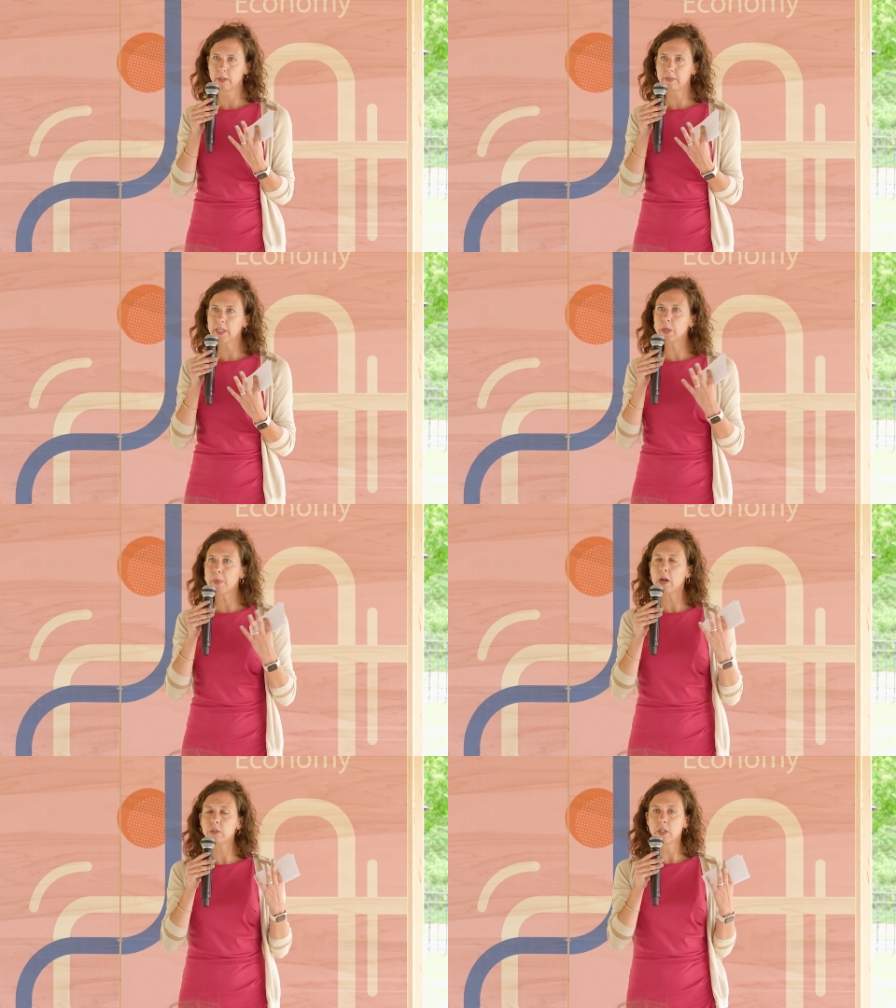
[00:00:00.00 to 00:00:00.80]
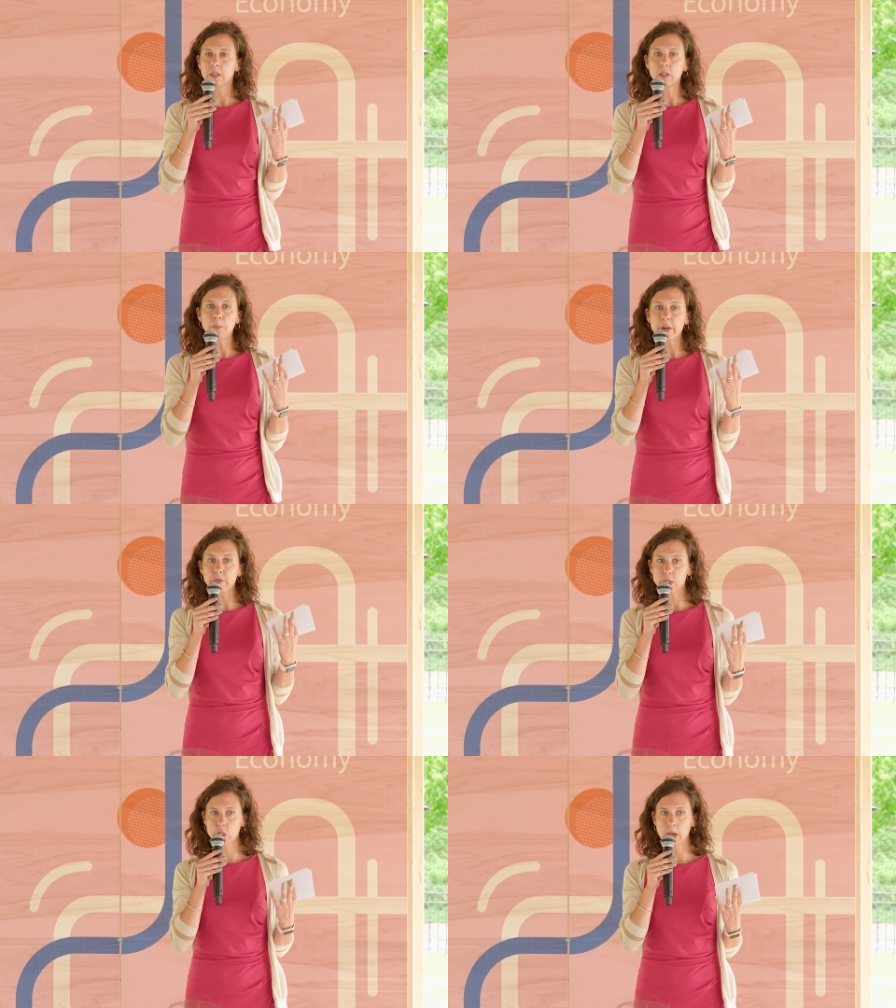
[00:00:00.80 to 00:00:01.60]
Think about the
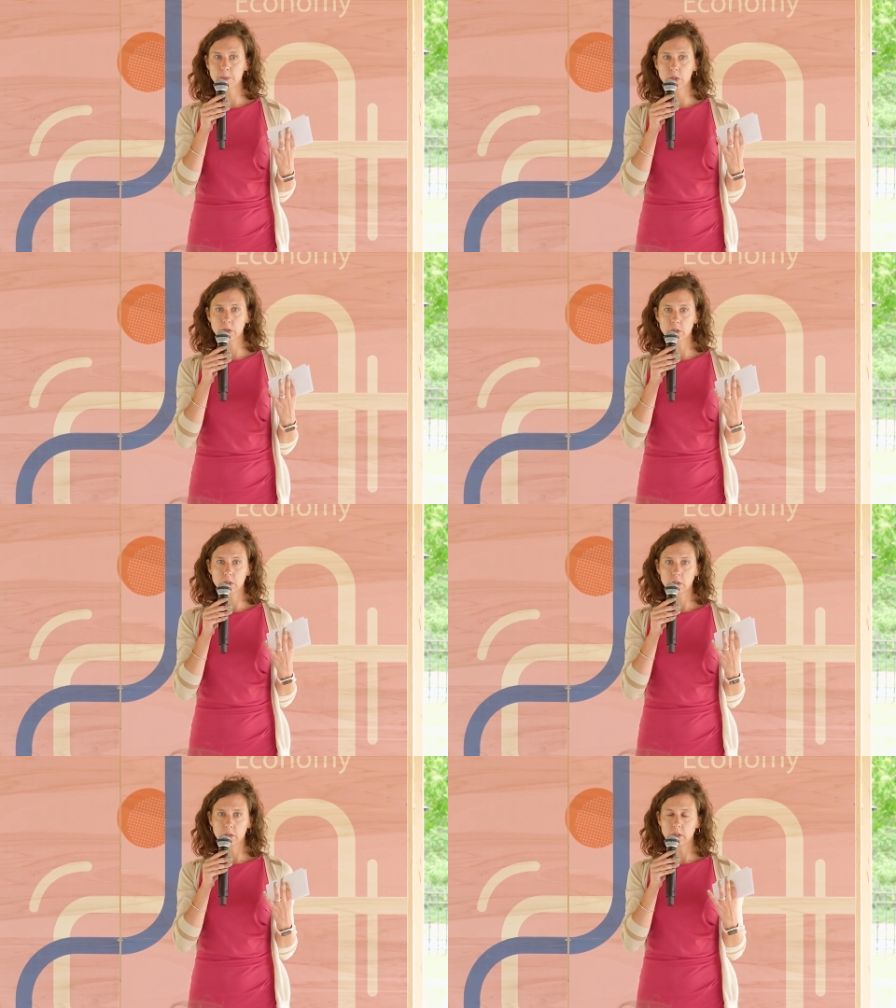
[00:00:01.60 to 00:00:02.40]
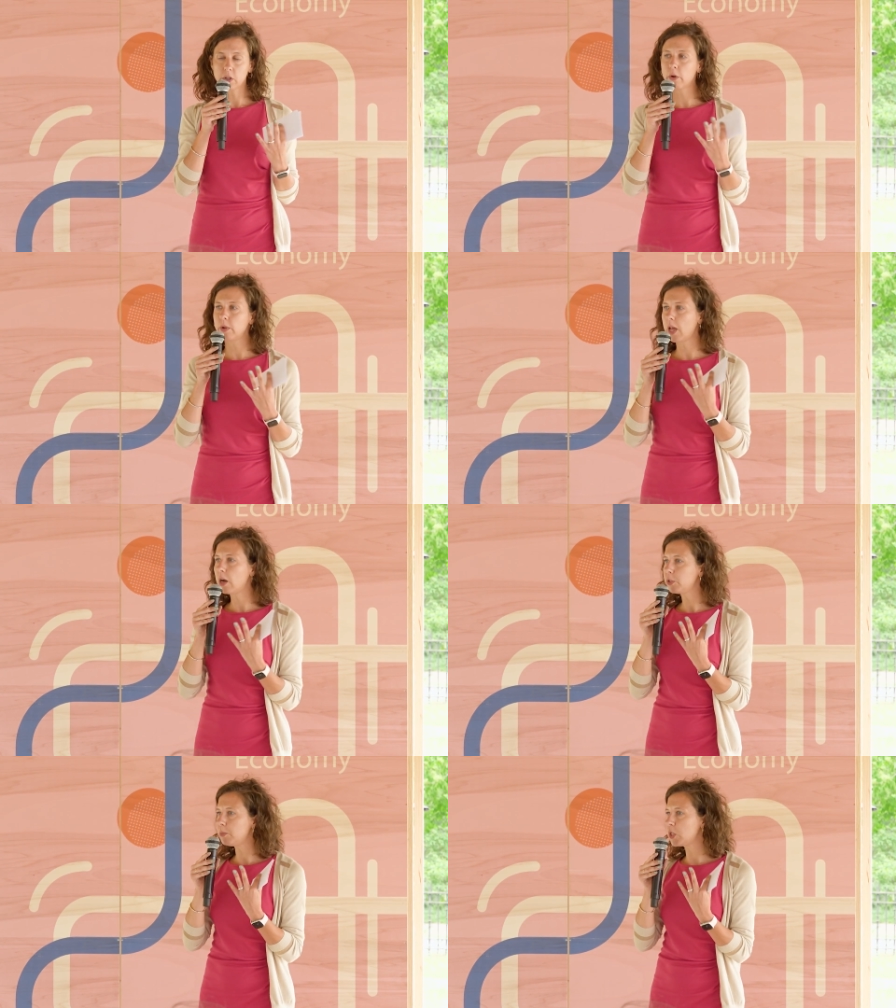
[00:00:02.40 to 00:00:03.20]
beverage capsules. They are
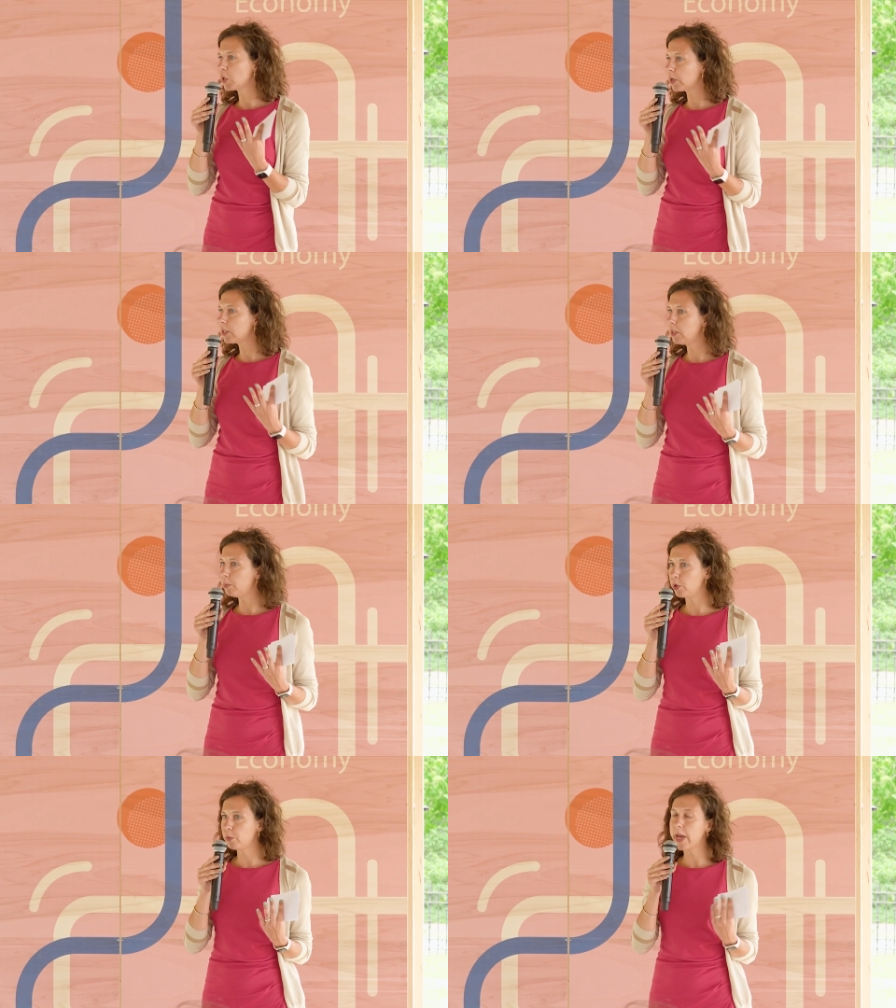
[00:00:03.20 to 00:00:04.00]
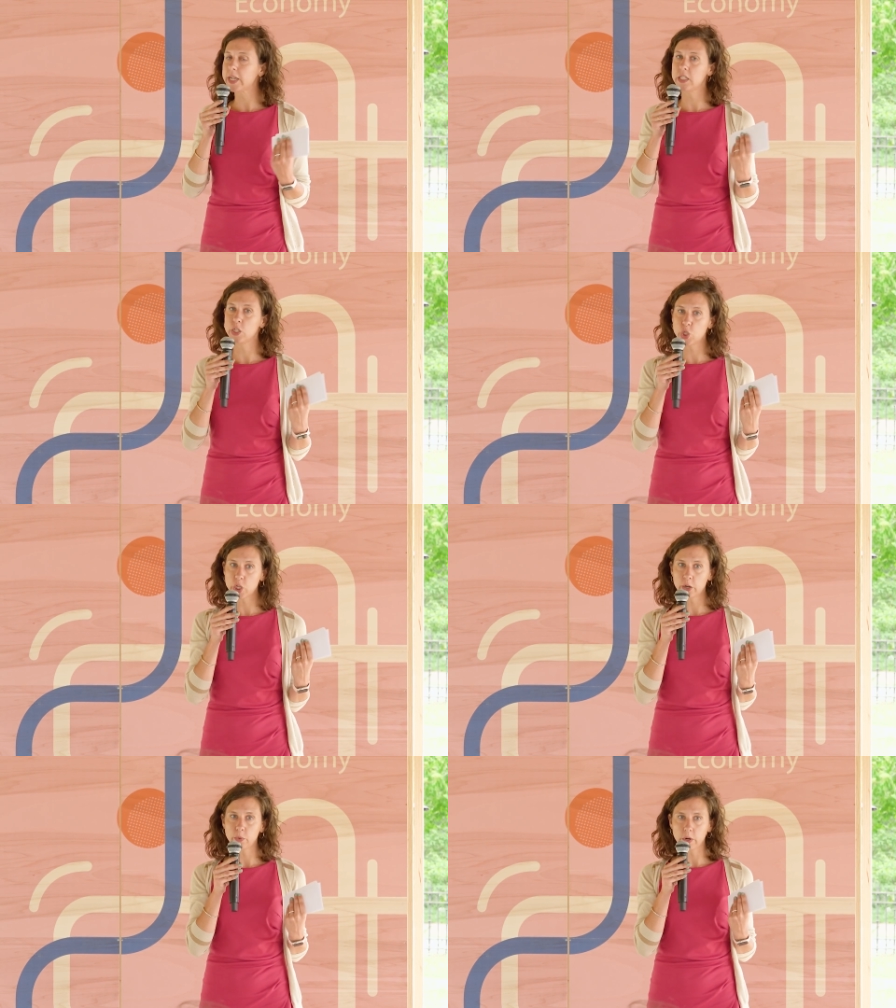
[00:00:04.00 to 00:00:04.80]
allowed to be sorted in the blue bag since
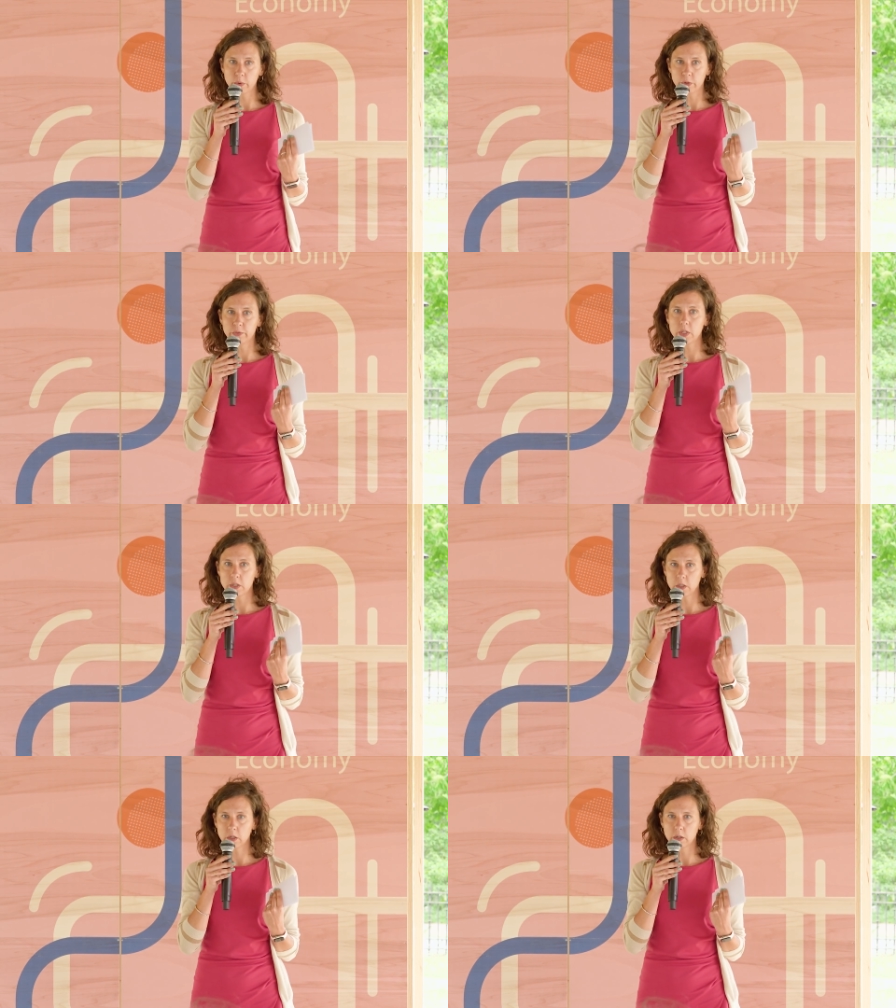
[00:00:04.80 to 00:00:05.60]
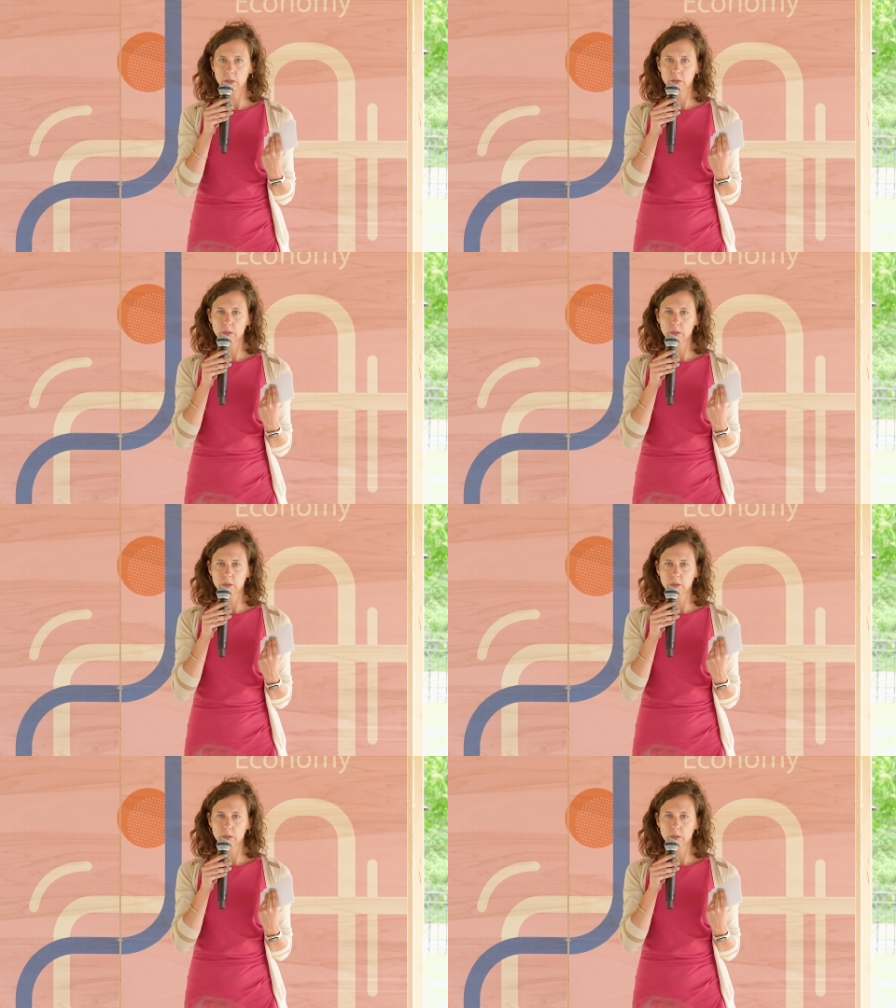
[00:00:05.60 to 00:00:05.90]
January of this year.